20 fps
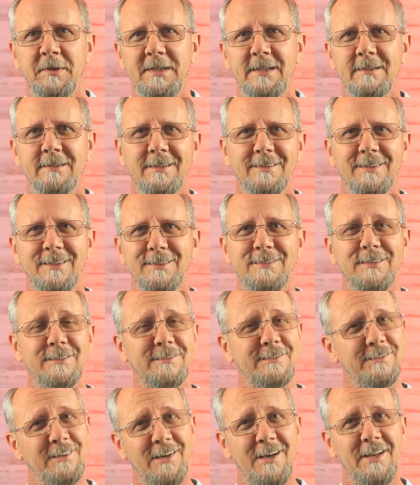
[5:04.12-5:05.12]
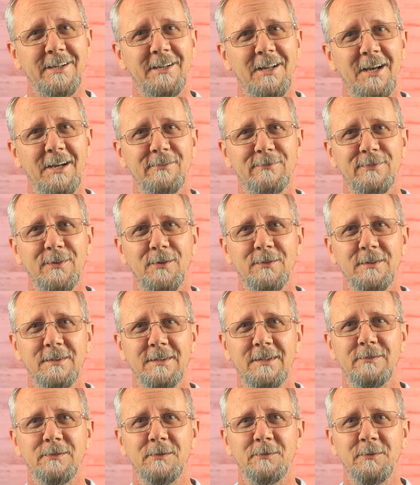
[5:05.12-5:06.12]
being that this is not an iPhone
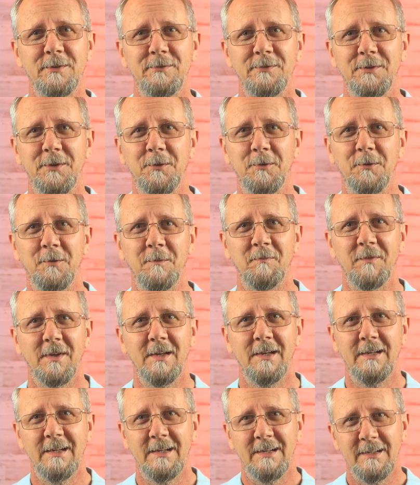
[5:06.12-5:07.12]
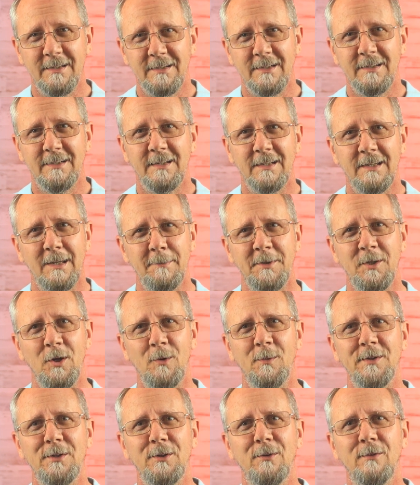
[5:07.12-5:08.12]
11 review, let me know
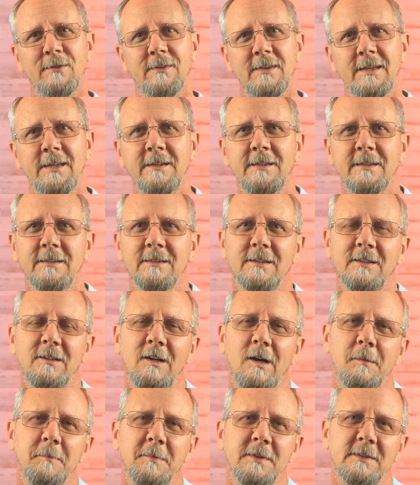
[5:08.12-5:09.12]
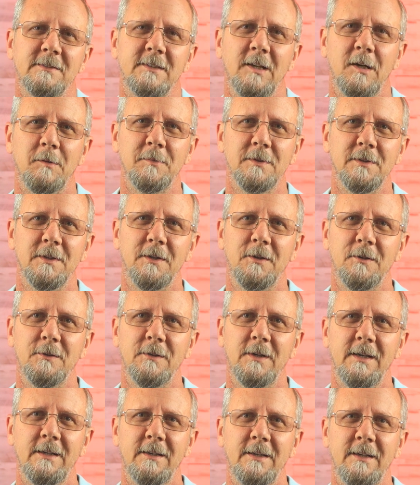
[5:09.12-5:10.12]
what you think in the comments down below
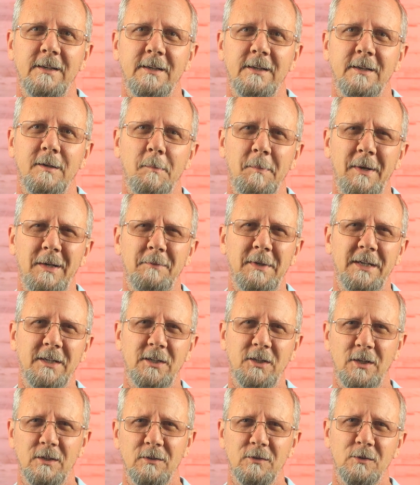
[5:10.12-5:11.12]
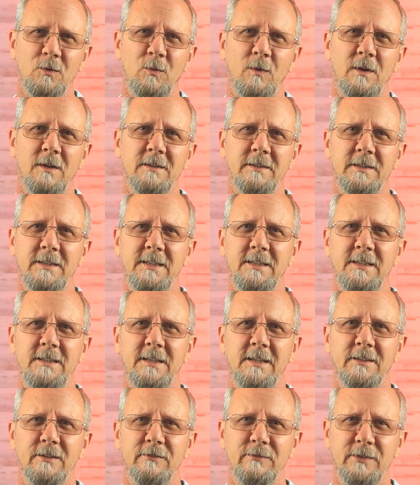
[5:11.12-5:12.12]
uh, about my color quality
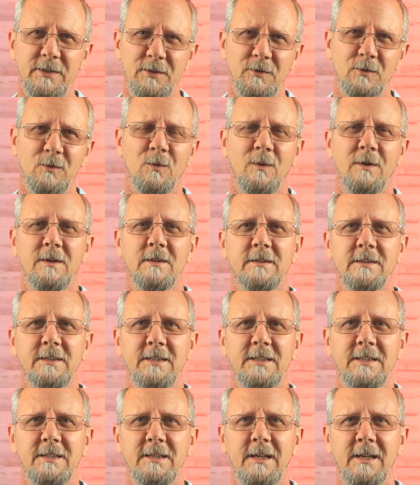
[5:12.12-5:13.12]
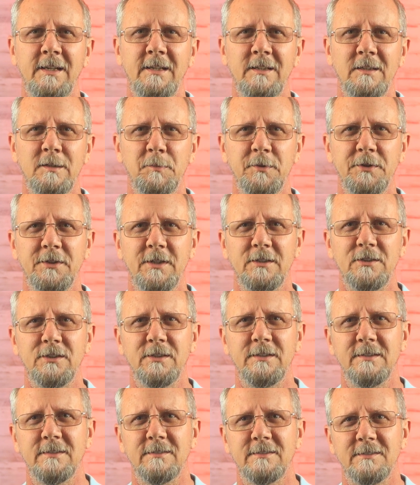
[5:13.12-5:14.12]
and the video quality and the
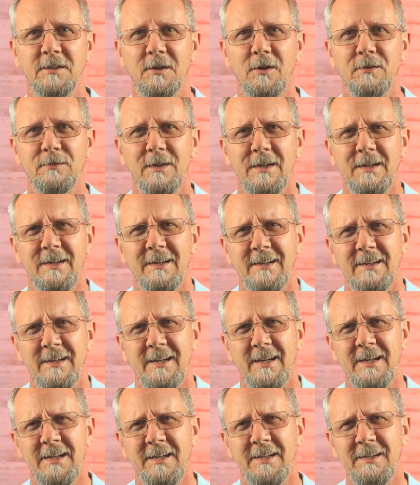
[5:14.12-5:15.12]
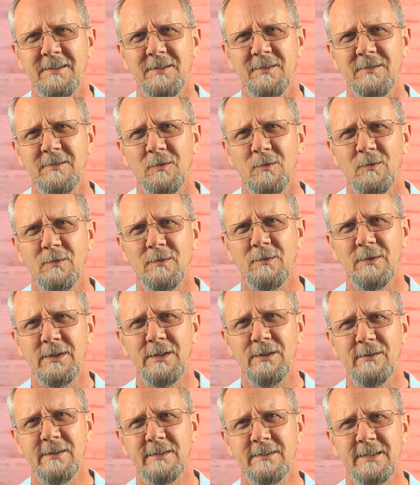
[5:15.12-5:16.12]
production itself and what
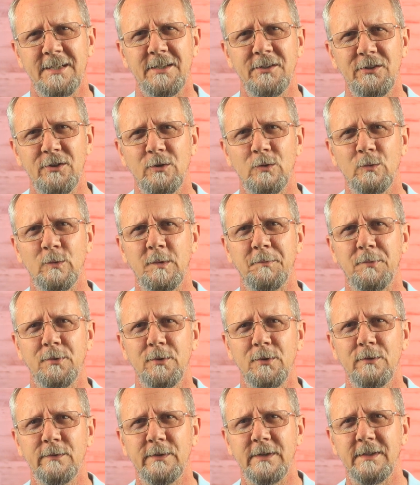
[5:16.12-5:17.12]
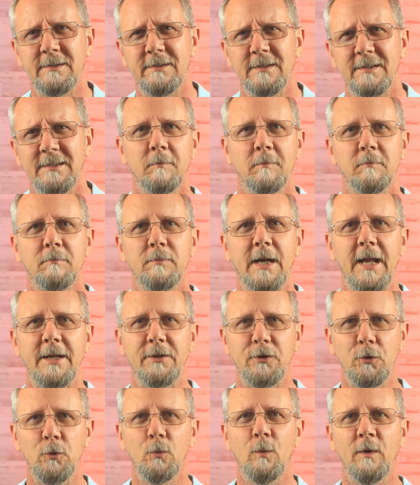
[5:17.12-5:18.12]
you think I can do to improve it. But I
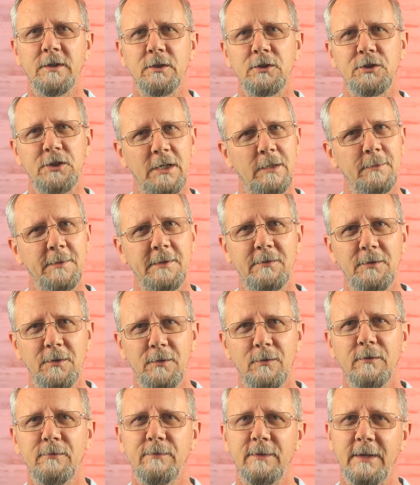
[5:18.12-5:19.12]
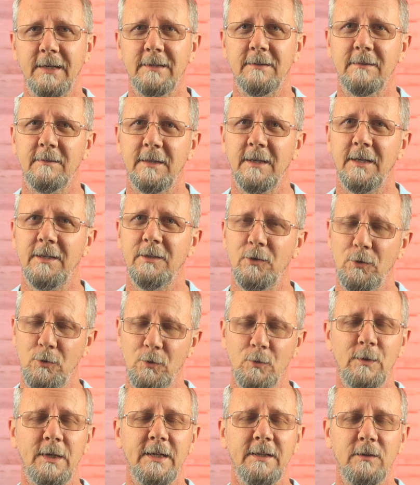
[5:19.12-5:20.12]
do want to share with you the fact that
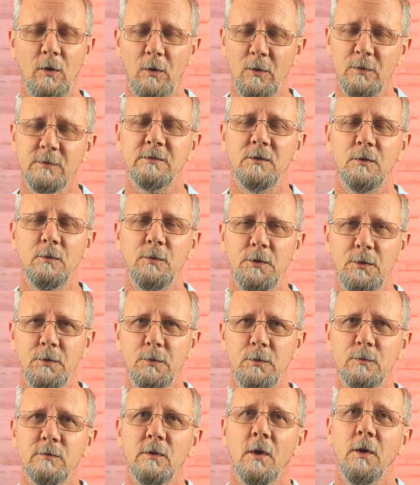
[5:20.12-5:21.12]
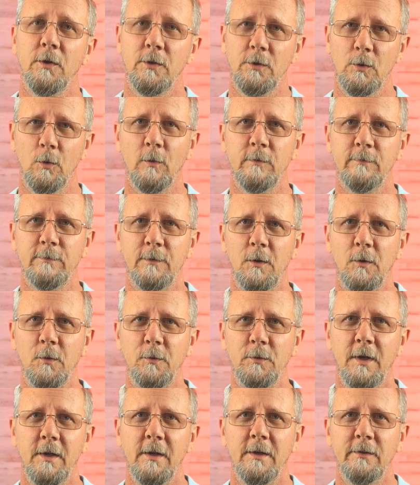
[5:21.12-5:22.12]
you can also use your
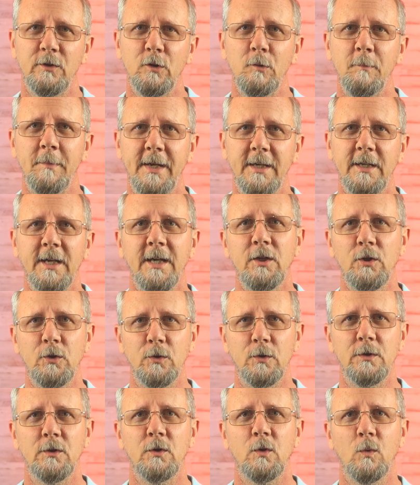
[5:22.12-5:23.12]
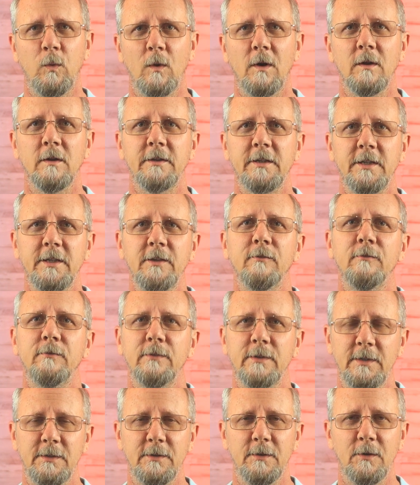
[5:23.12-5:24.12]
phone to make a good quality
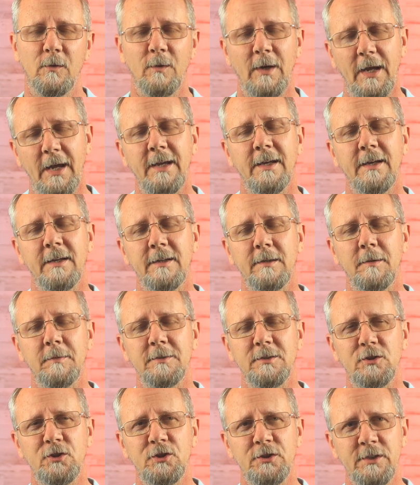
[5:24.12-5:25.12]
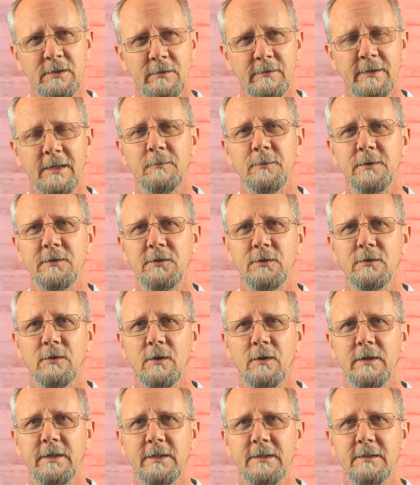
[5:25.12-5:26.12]
video and share that with your
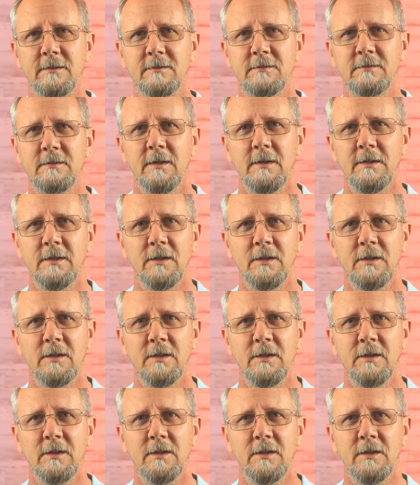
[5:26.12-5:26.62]
audience.